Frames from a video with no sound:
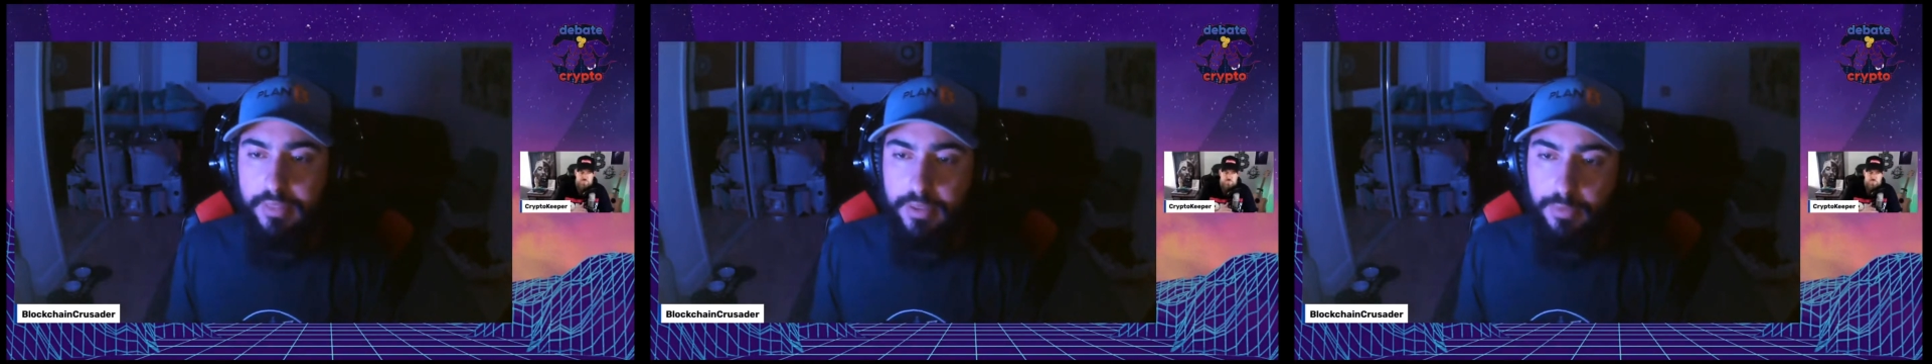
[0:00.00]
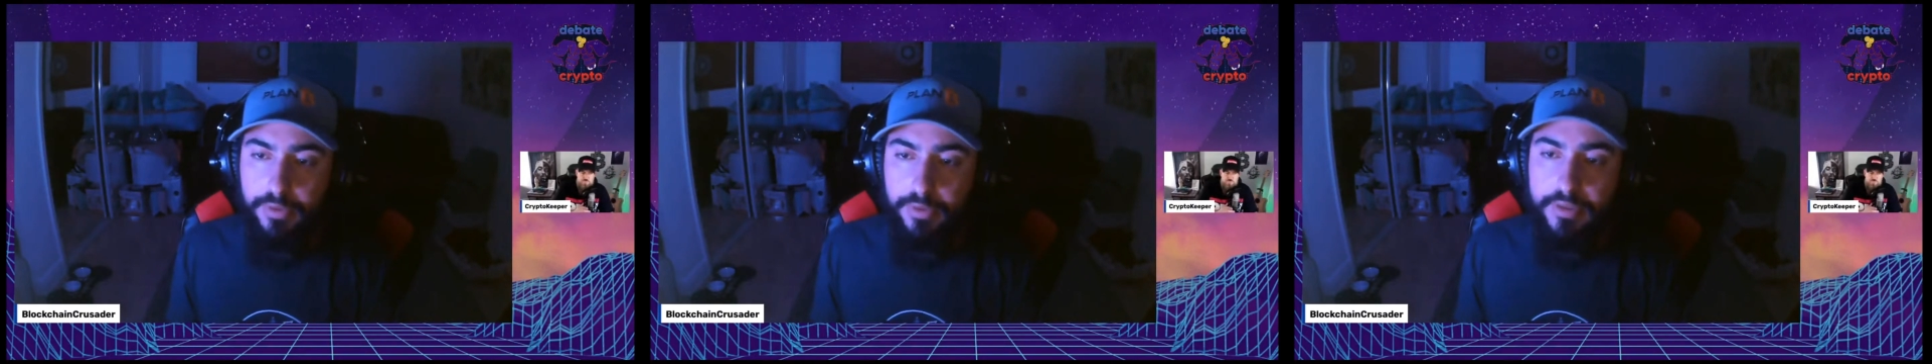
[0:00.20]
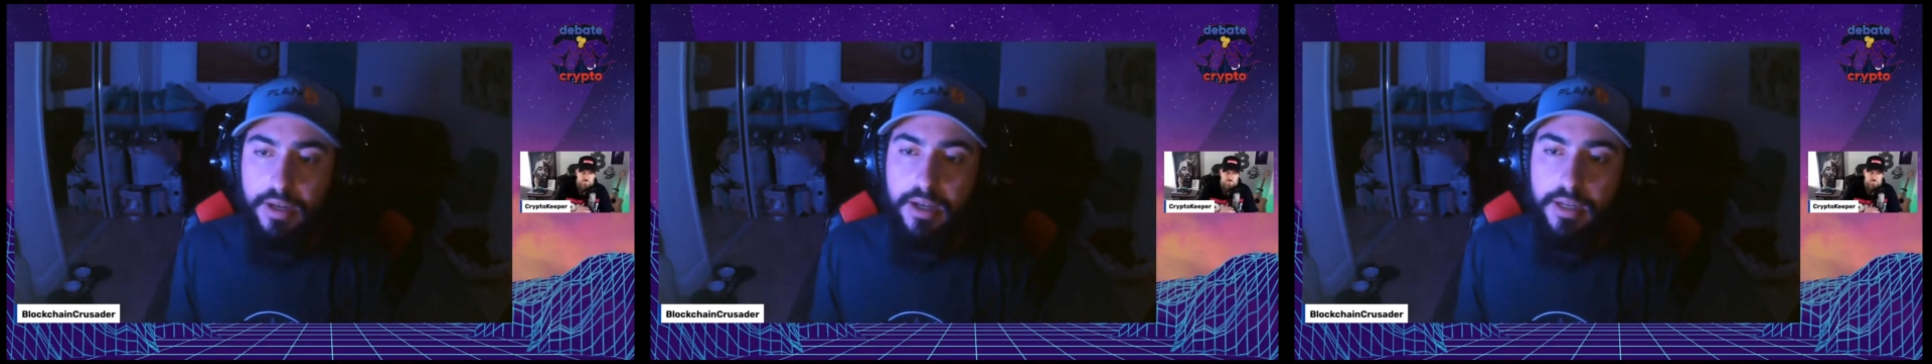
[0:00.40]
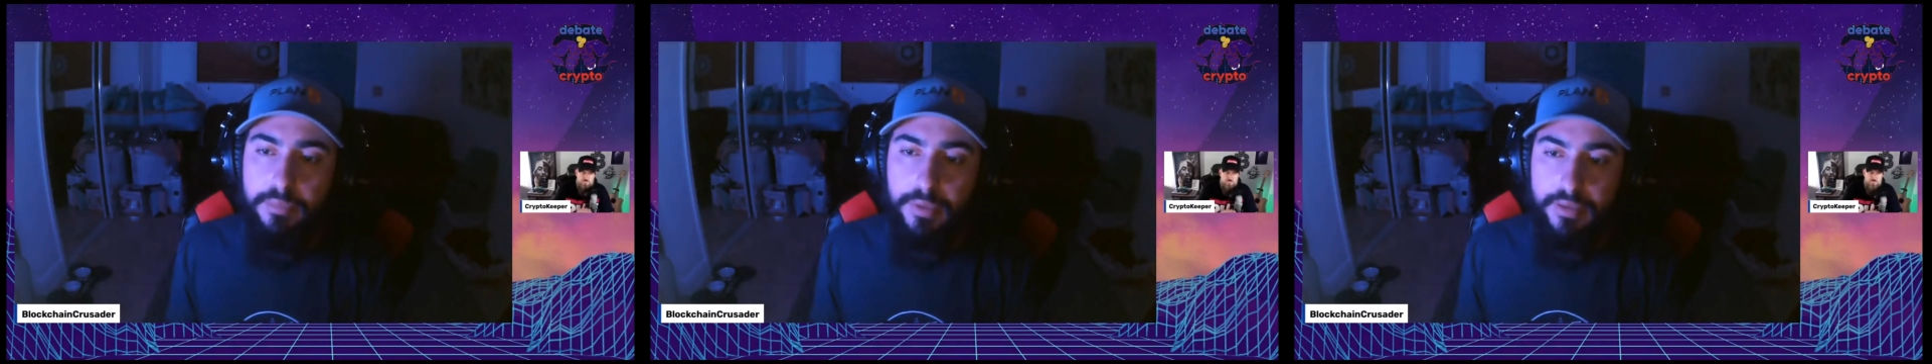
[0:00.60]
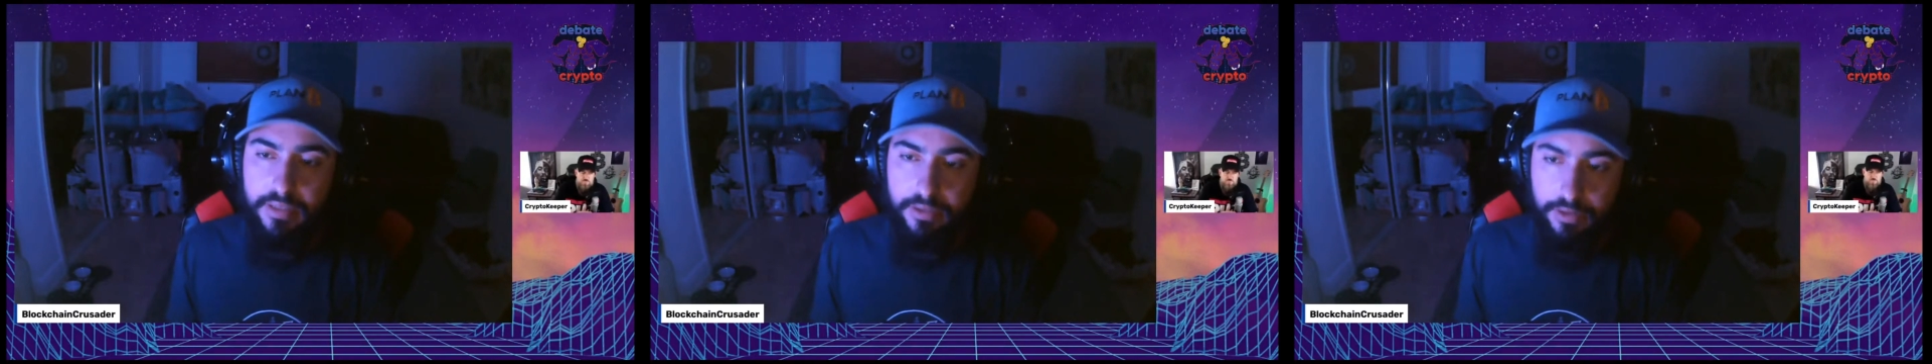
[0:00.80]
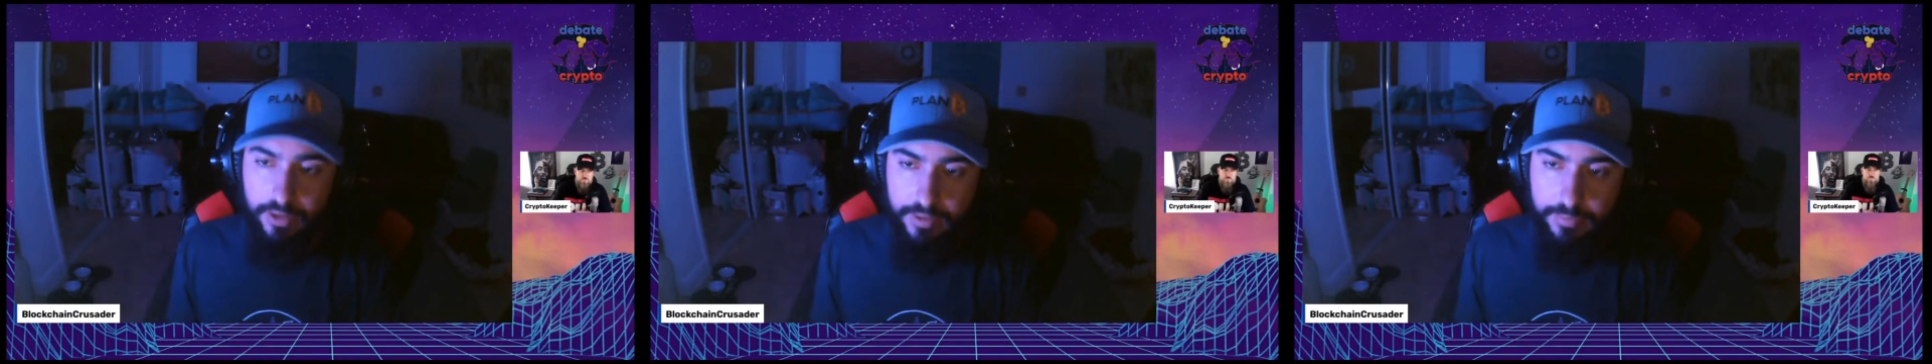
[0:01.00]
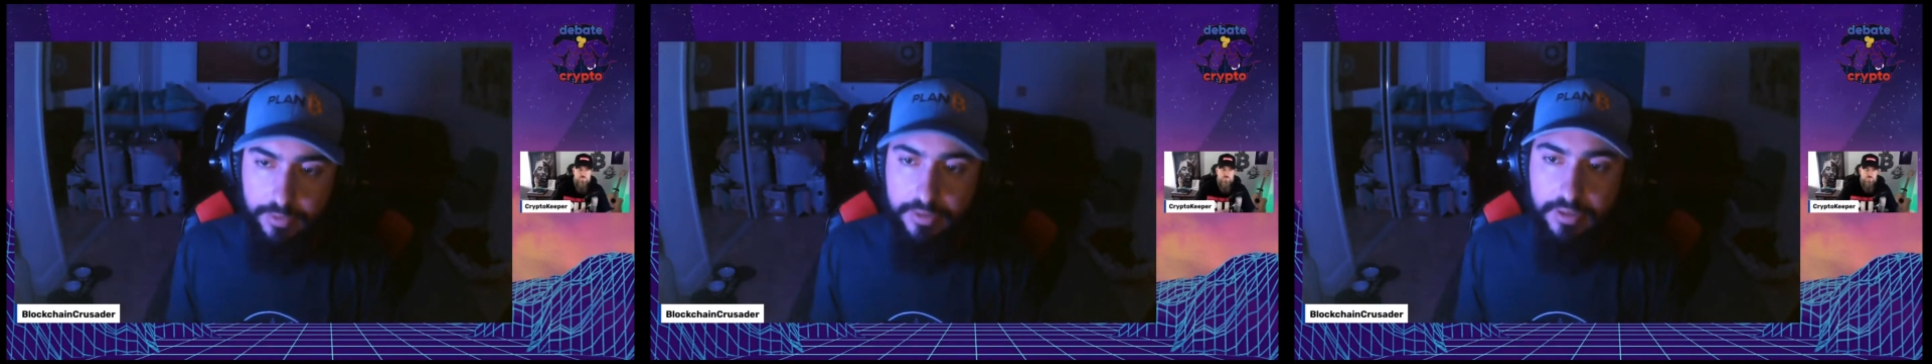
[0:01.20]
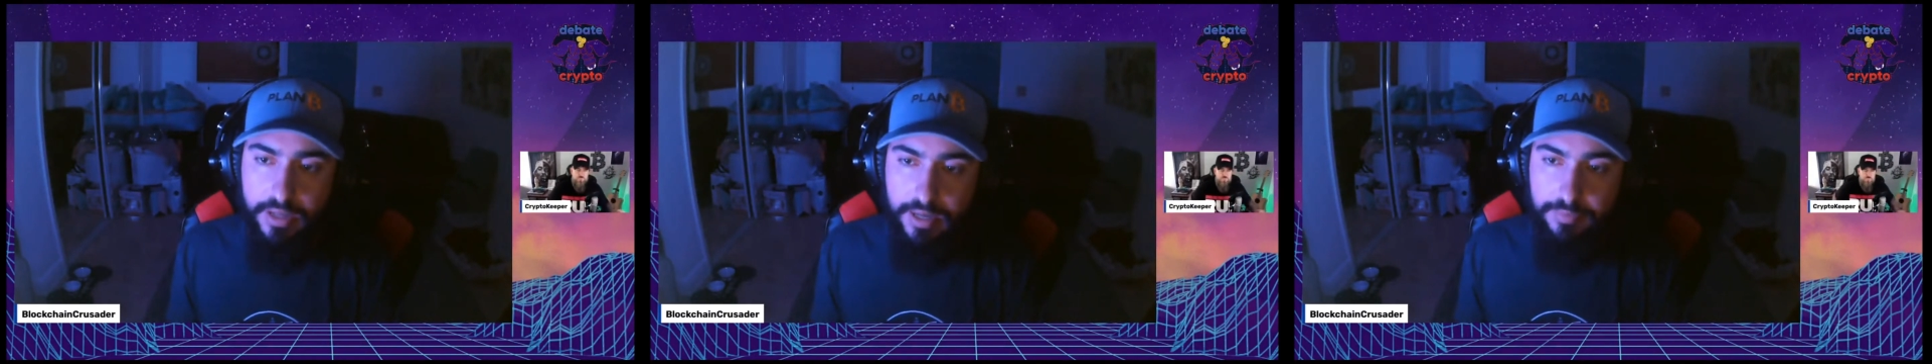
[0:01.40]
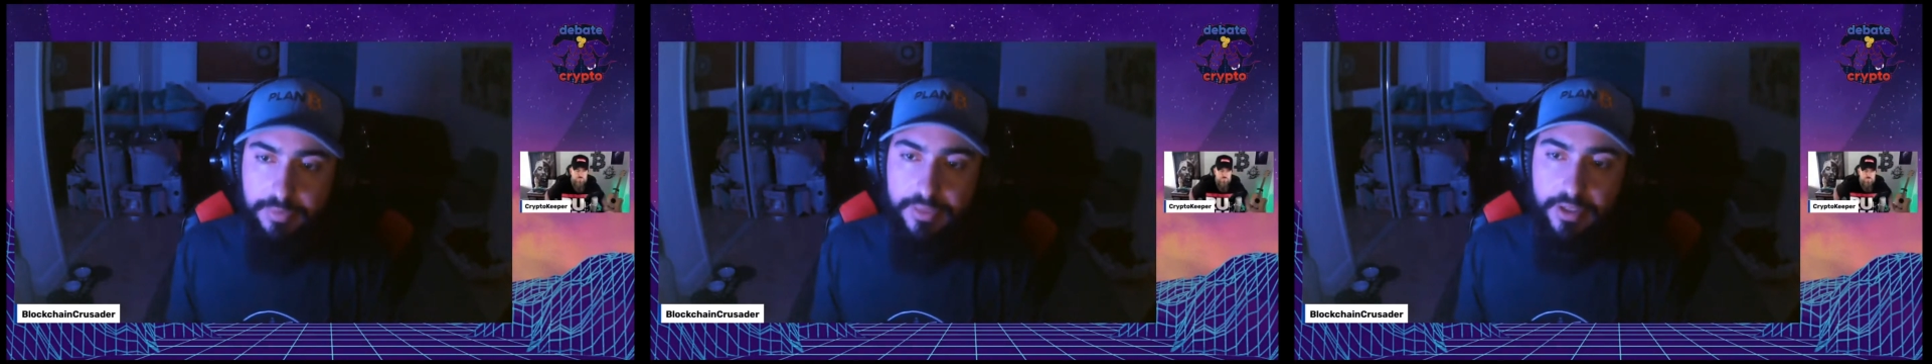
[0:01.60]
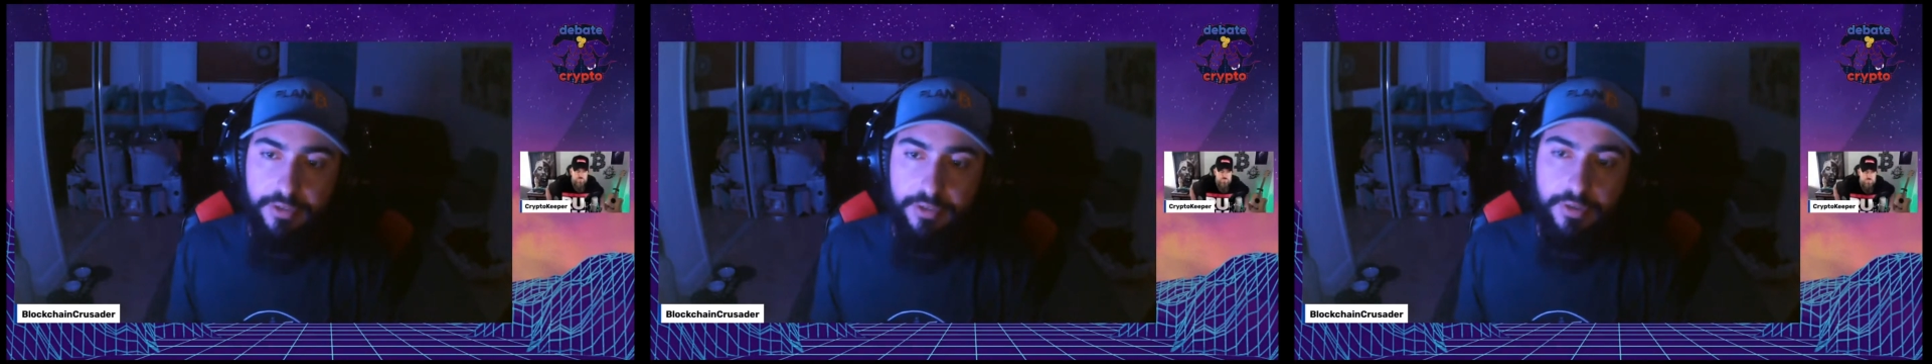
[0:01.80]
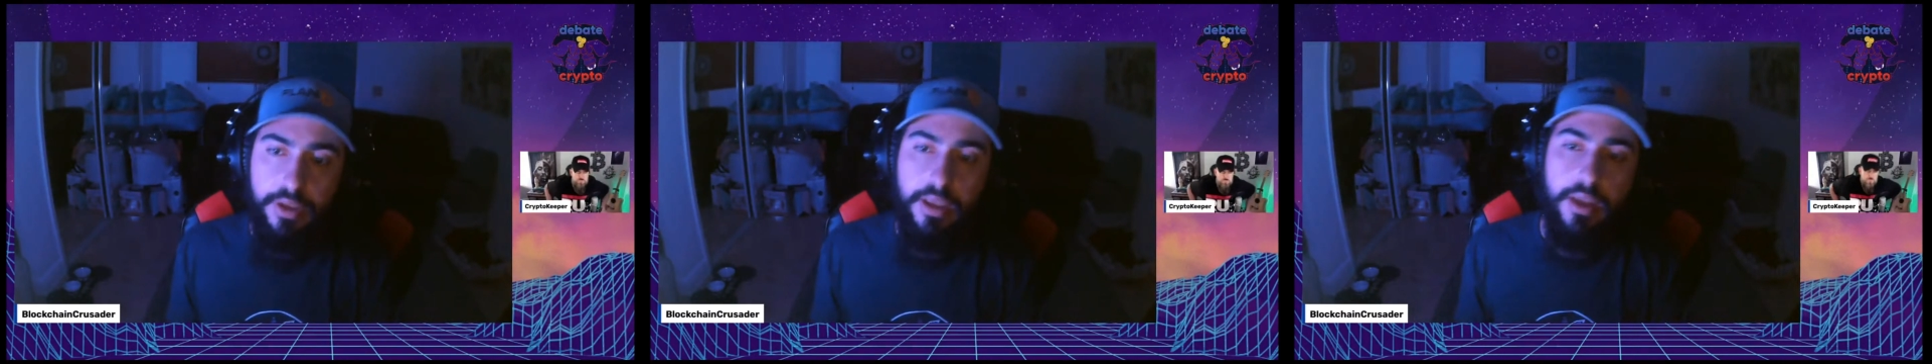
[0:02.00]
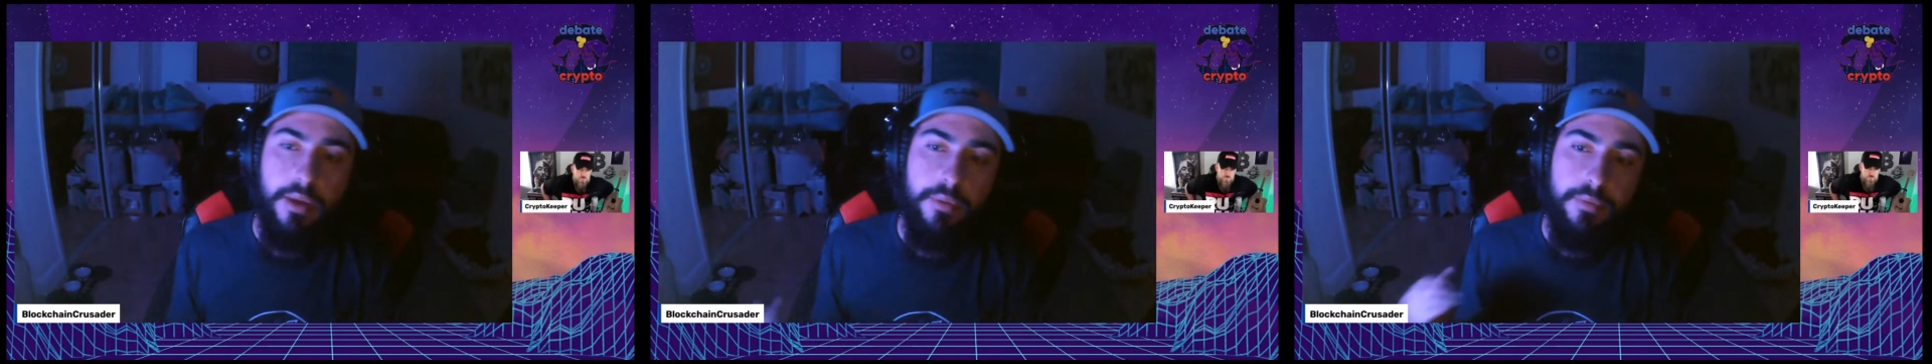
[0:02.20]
They were talking about the double top theory,